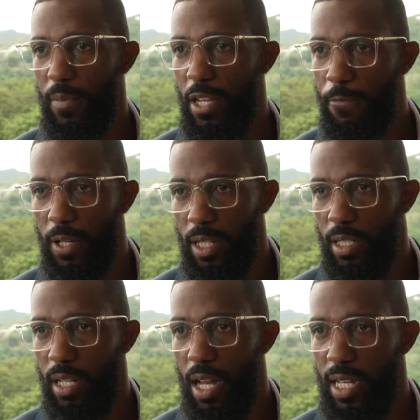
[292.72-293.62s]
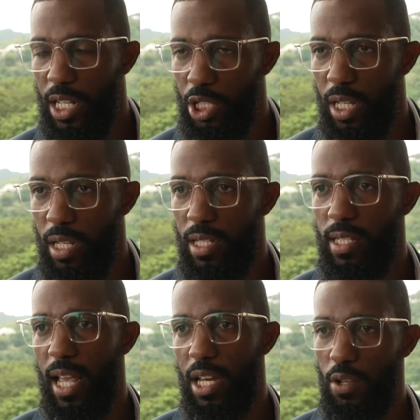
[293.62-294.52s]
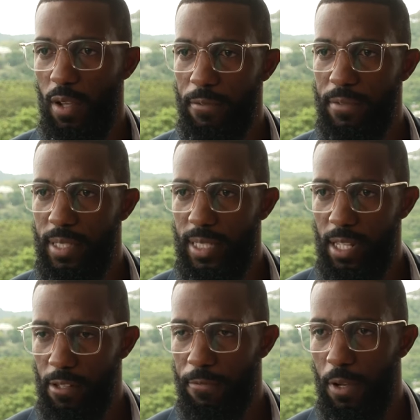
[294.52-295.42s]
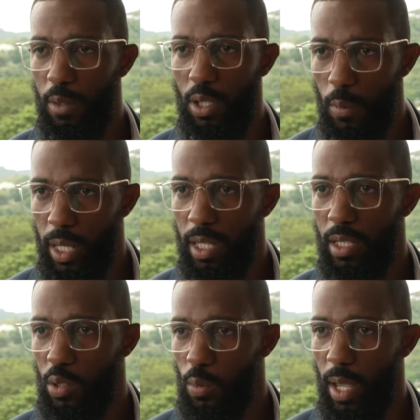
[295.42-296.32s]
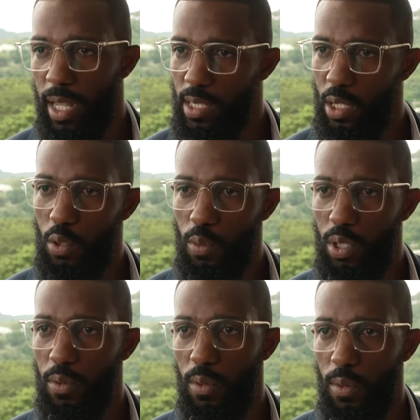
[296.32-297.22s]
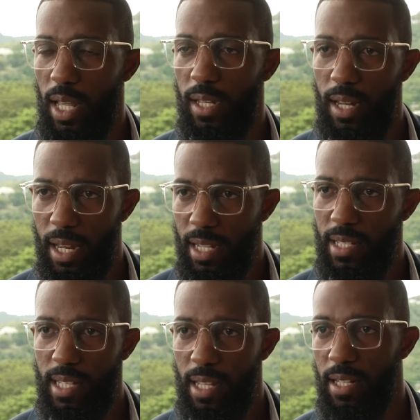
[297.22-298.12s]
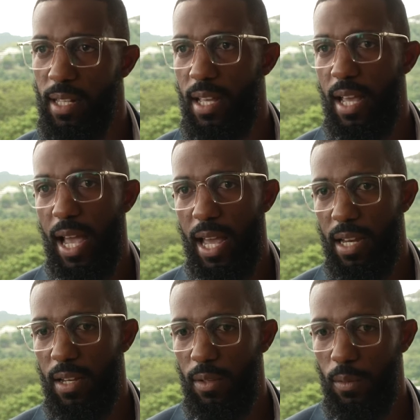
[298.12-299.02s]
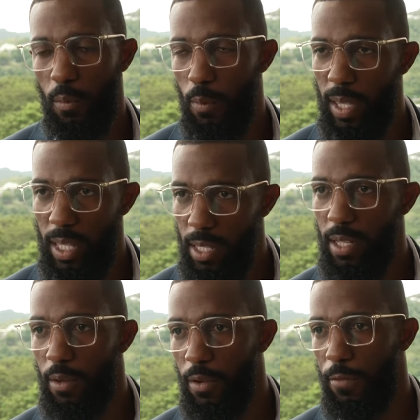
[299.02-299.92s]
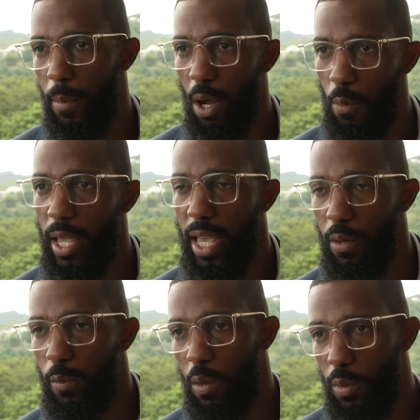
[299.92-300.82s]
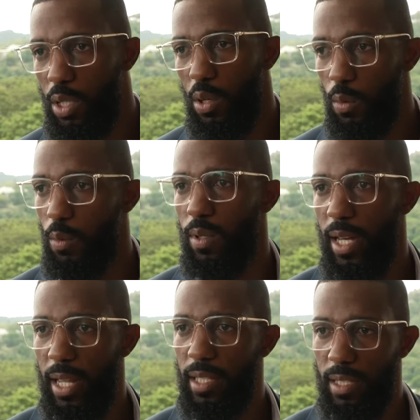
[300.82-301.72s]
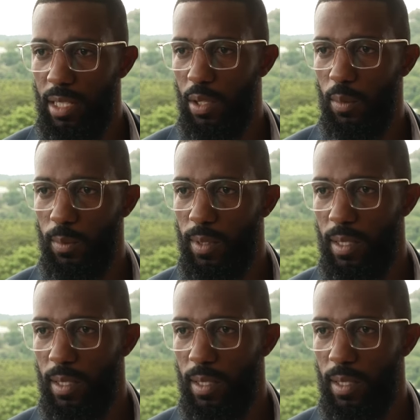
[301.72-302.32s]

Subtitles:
different conditions, and you have still found a way to execute a role and excel. And we, from our end, we would know that, you know,